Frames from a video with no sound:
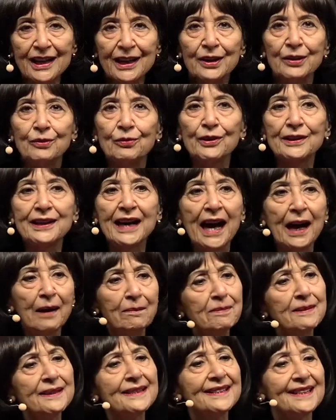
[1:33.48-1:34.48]
what
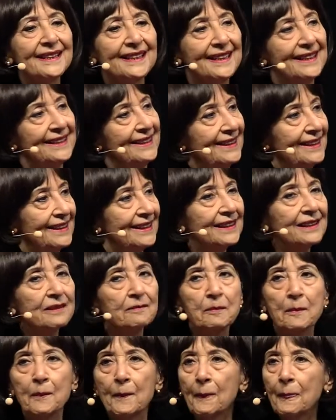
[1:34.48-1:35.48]
happens in India
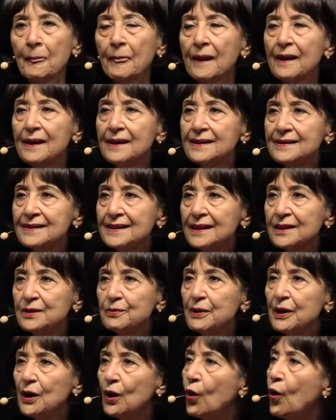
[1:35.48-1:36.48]
is that
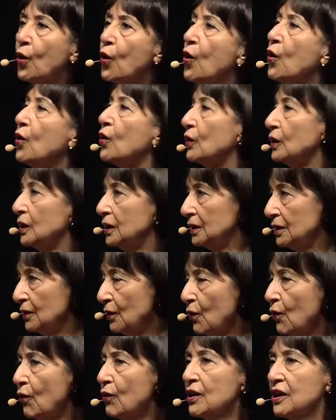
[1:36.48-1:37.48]
we
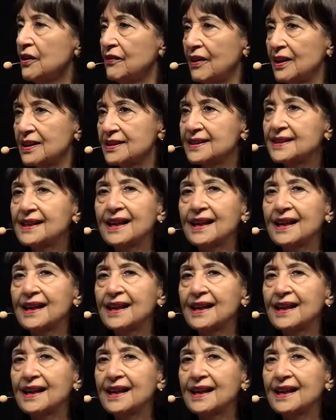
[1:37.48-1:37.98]
all of us,